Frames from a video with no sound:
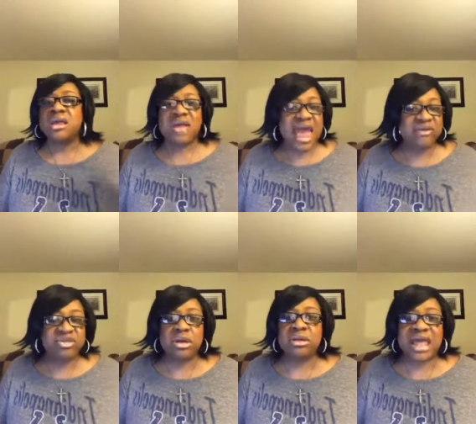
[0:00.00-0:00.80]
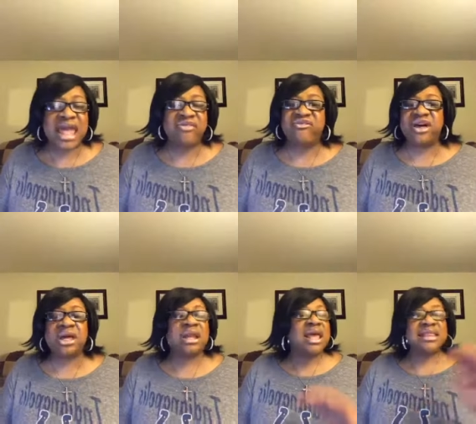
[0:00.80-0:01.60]
You have a little lead
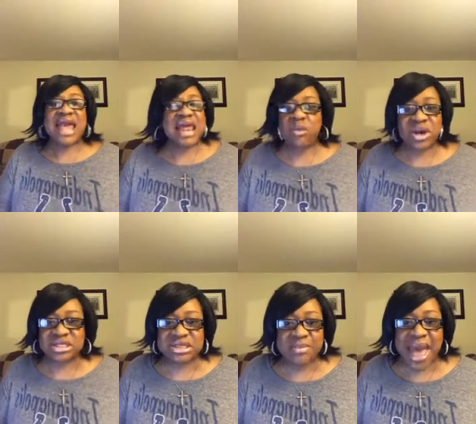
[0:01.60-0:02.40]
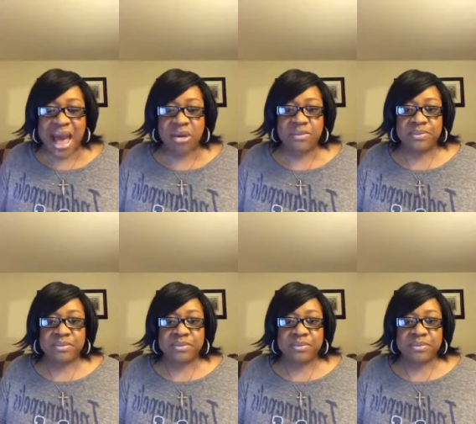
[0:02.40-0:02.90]
foot. That ain't what it's about.